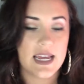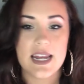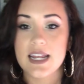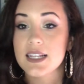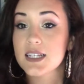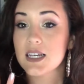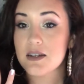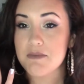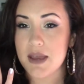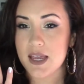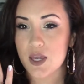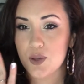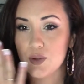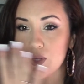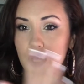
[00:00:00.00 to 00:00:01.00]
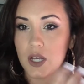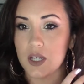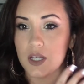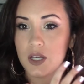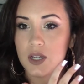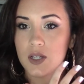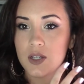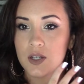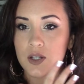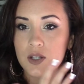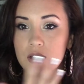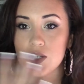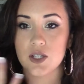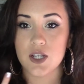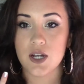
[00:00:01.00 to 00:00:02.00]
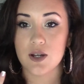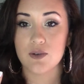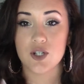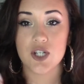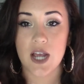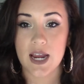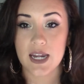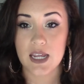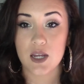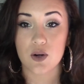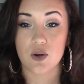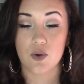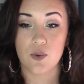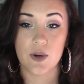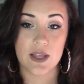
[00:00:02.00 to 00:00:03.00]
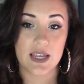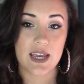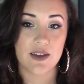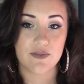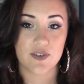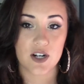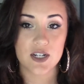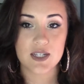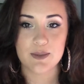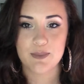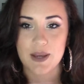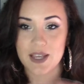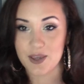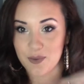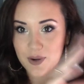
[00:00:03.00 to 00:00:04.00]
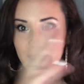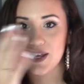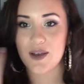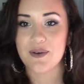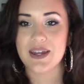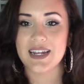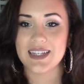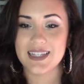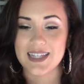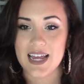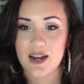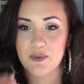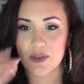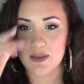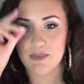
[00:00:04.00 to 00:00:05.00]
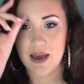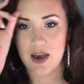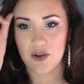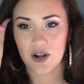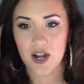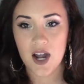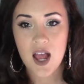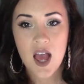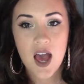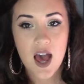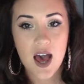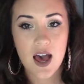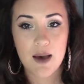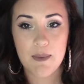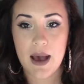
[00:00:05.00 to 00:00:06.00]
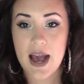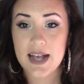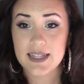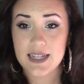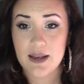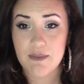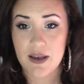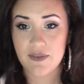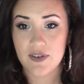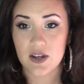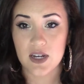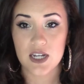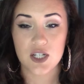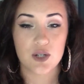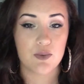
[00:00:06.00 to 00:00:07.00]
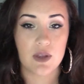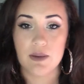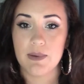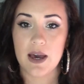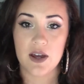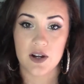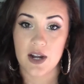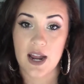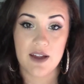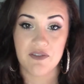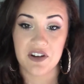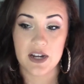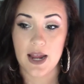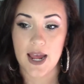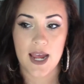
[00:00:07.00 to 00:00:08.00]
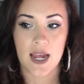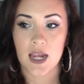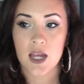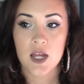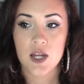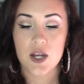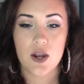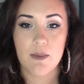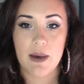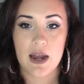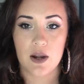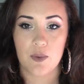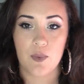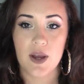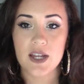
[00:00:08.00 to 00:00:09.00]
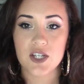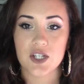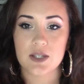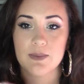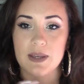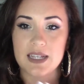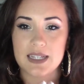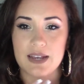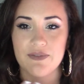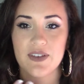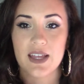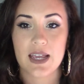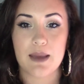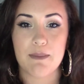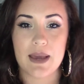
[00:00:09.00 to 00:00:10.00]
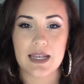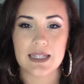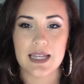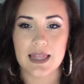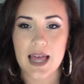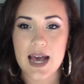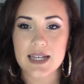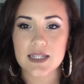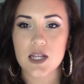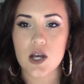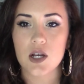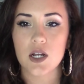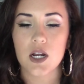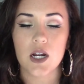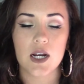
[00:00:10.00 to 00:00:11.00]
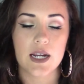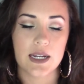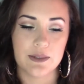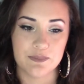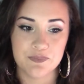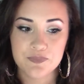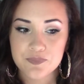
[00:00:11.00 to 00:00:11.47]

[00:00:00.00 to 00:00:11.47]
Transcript: It is going to make you look, you know, shiny or oily at first, but you want to go in and set it with a powder. I set my foundation with a powder every day, no matter what, just because I feel like it makes it last longer and